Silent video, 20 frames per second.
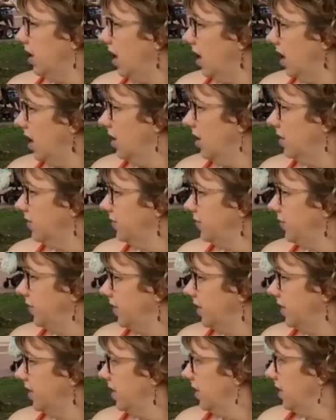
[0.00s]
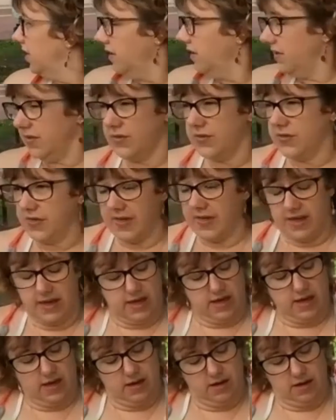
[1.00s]
of
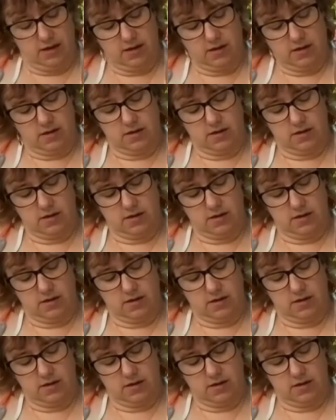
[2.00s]
the